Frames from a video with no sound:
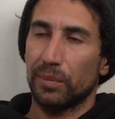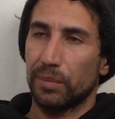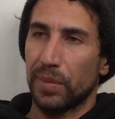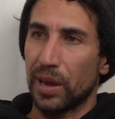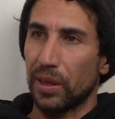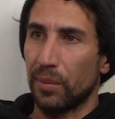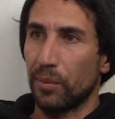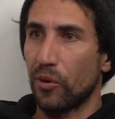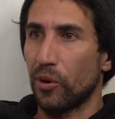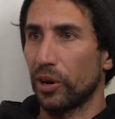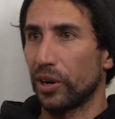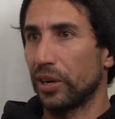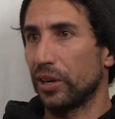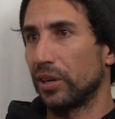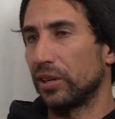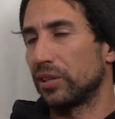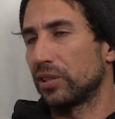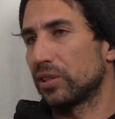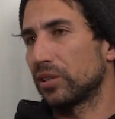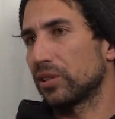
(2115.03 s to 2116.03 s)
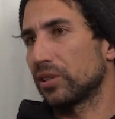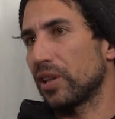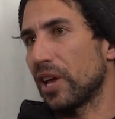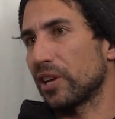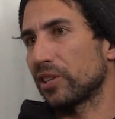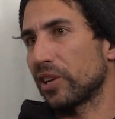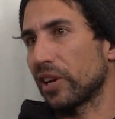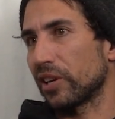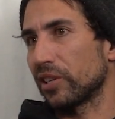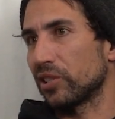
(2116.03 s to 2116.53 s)
pay the mortgage /
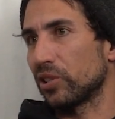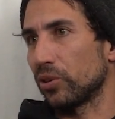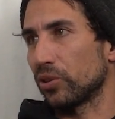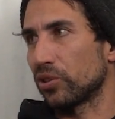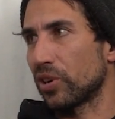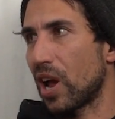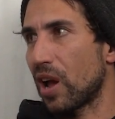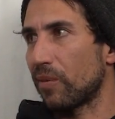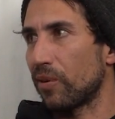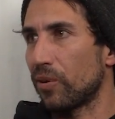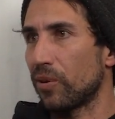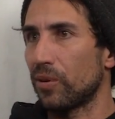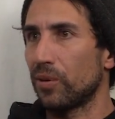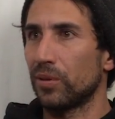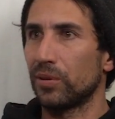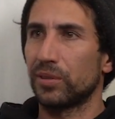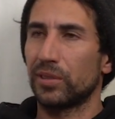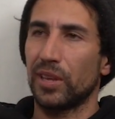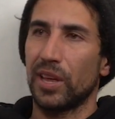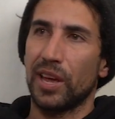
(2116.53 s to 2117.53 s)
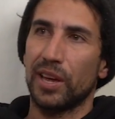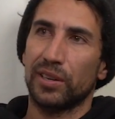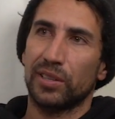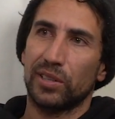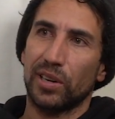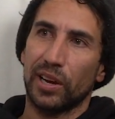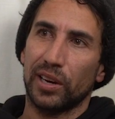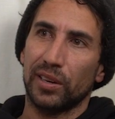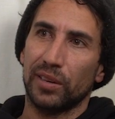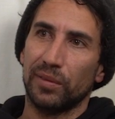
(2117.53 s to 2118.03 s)
I can still travel /
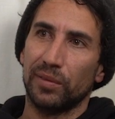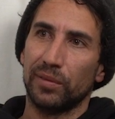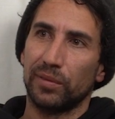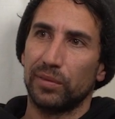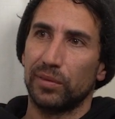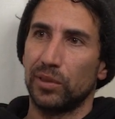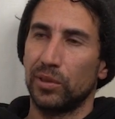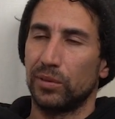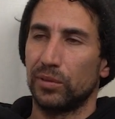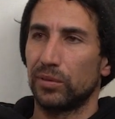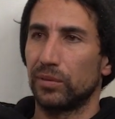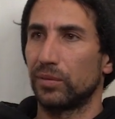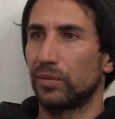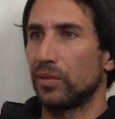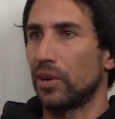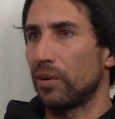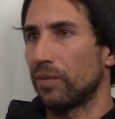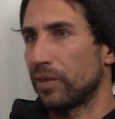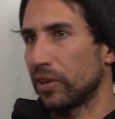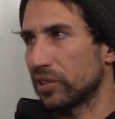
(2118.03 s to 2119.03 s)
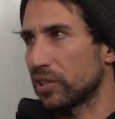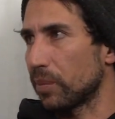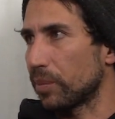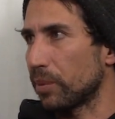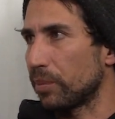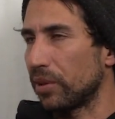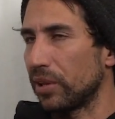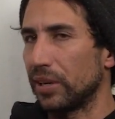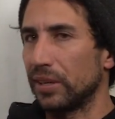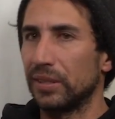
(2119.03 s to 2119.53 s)
I can fix up
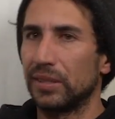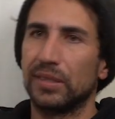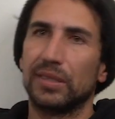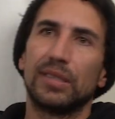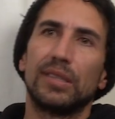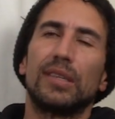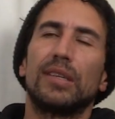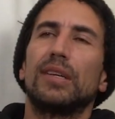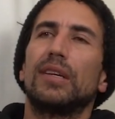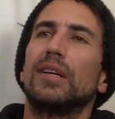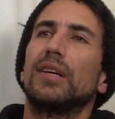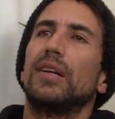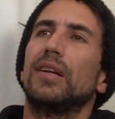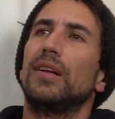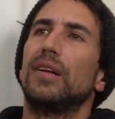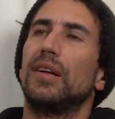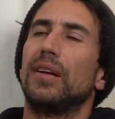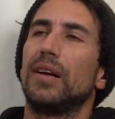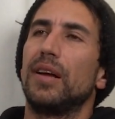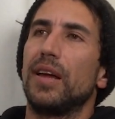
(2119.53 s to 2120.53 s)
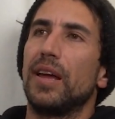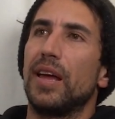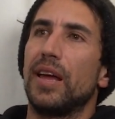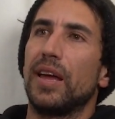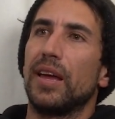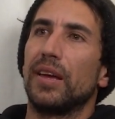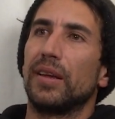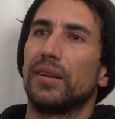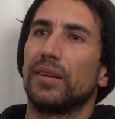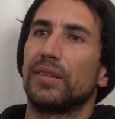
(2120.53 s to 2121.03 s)
the place.
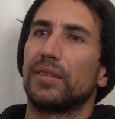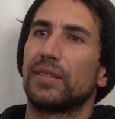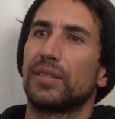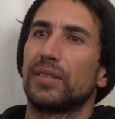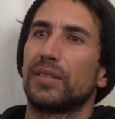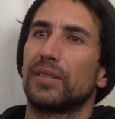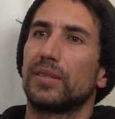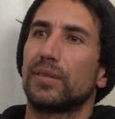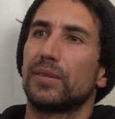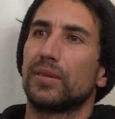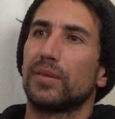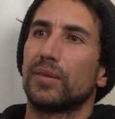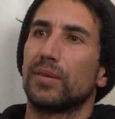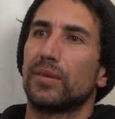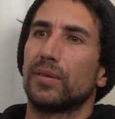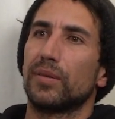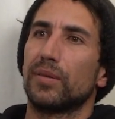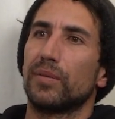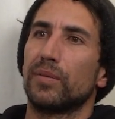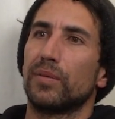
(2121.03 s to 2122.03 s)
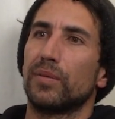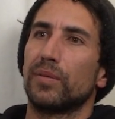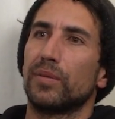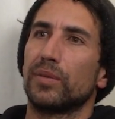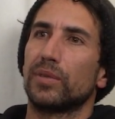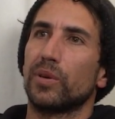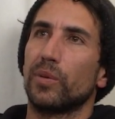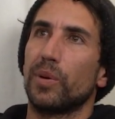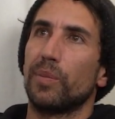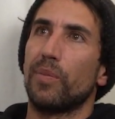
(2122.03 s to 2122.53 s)
And
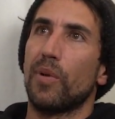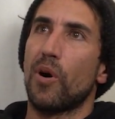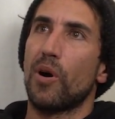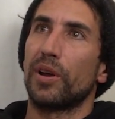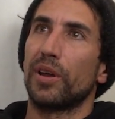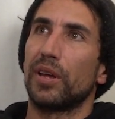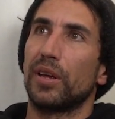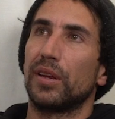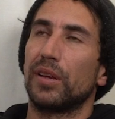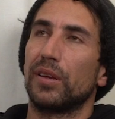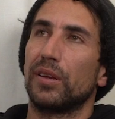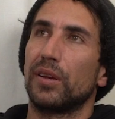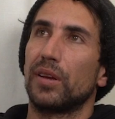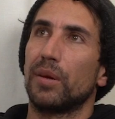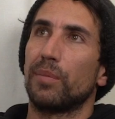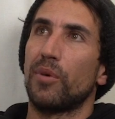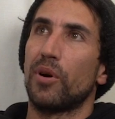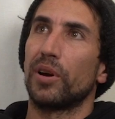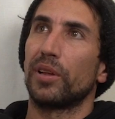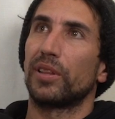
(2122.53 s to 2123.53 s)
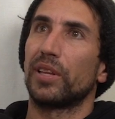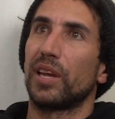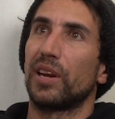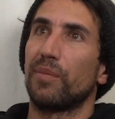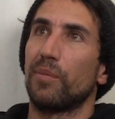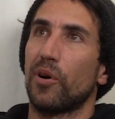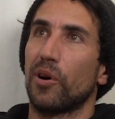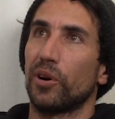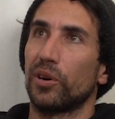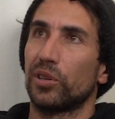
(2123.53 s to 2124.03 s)
so we bought it. I bought it at the end
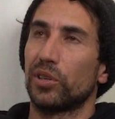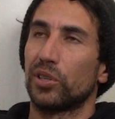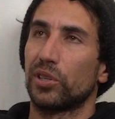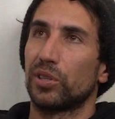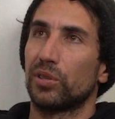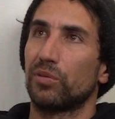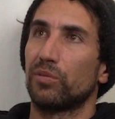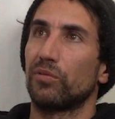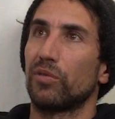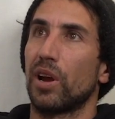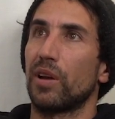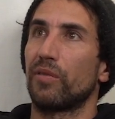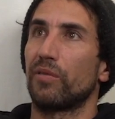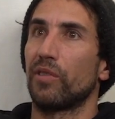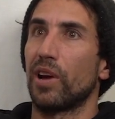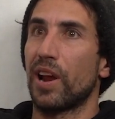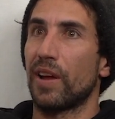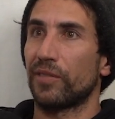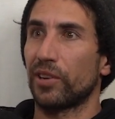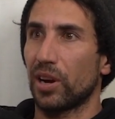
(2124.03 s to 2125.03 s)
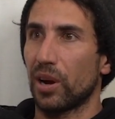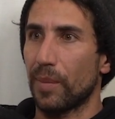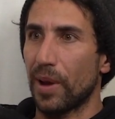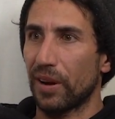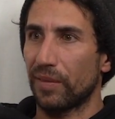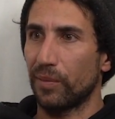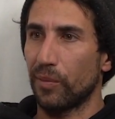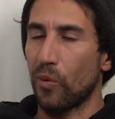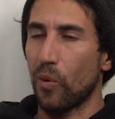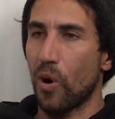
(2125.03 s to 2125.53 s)
of March, right after I got
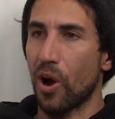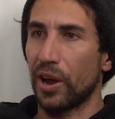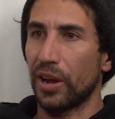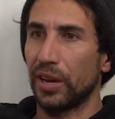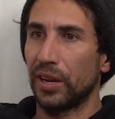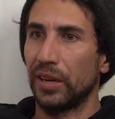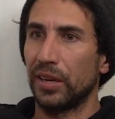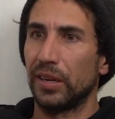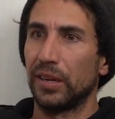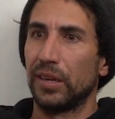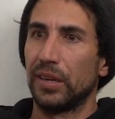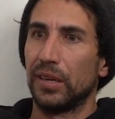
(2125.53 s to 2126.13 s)
back from Hawaii,